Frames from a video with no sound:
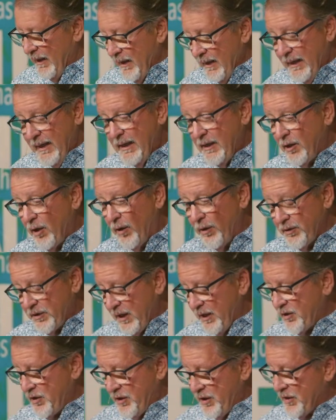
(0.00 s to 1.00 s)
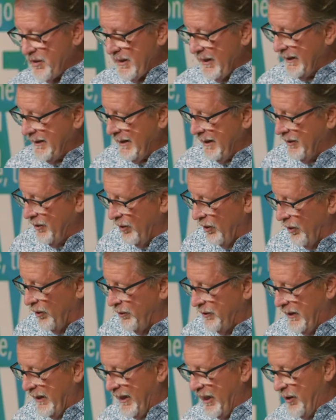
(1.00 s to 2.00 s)
He calls us just like he
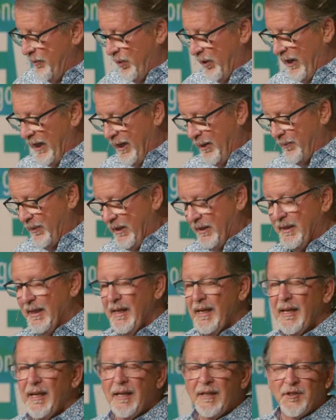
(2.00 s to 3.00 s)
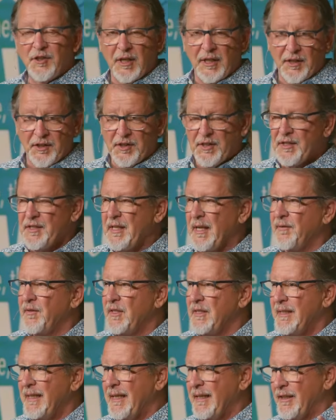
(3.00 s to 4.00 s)
called Abraham in Genesis
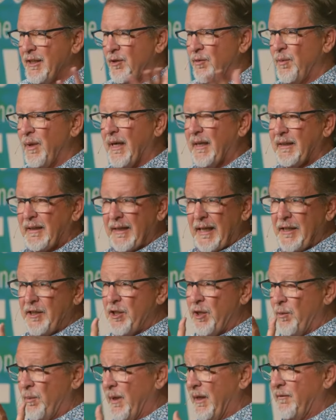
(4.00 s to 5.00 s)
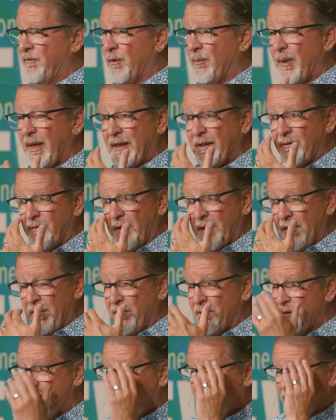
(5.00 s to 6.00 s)
17. Thank you, Rick, for making
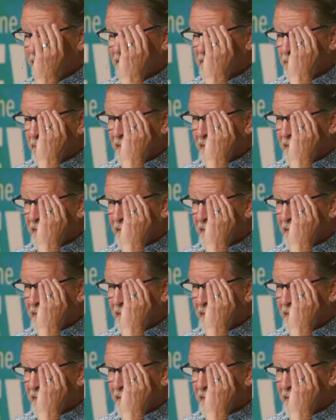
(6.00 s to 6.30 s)
videos for us.